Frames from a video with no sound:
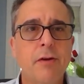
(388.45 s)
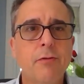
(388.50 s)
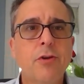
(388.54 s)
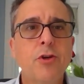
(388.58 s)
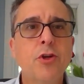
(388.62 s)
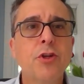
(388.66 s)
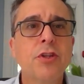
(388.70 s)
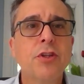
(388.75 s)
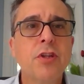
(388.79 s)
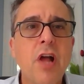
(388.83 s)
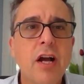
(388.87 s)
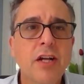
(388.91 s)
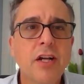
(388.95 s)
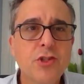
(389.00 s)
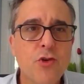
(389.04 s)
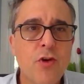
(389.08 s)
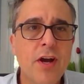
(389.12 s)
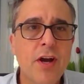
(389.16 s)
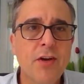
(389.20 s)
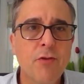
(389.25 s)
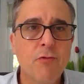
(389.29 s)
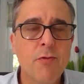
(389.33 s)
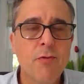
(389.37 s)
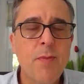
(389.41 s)
good luck
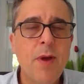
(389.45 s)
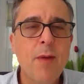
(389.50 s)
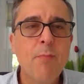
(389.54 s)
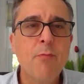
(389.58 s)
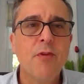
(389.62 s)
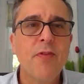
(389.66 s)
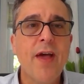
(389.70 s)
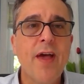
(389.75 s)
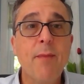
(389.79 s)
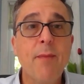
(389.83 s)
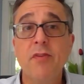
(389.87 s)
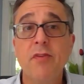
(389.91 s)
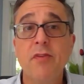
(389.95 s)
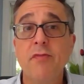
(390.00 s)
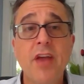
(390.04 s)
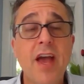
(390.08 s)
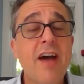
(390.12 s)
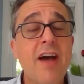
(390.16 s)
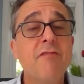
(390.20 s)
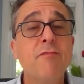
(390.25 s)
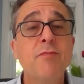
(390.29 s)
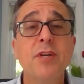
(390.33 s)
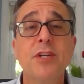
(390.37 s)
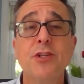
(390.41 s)
trying to remember that. But if you
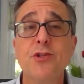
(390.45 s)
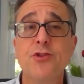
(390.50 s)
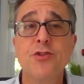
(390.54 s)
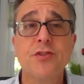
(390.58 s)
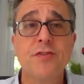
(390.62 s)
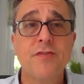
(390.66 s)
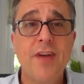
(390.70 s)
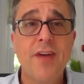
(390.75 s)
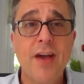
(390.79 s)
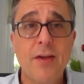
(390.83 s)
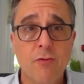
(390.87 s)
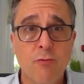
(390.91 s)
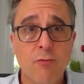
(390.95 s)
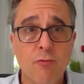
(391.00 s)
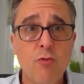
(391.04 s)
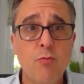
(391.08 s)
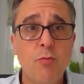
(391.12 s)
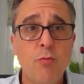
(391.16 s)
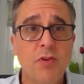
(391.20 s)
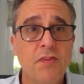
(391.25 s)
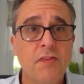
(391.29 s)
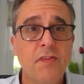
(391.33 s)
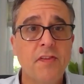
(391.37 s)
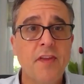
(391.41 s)
have pictures of how the room
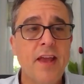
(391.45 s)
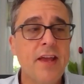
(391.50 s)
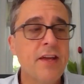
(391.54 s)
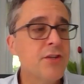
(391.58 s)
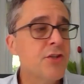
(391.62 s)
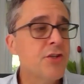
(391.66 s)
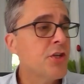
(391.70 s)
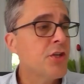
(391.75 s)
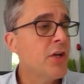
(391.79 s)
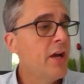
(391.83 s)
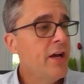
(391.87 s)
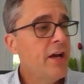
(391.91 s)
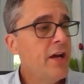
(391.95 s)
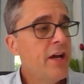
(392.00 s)
was staged,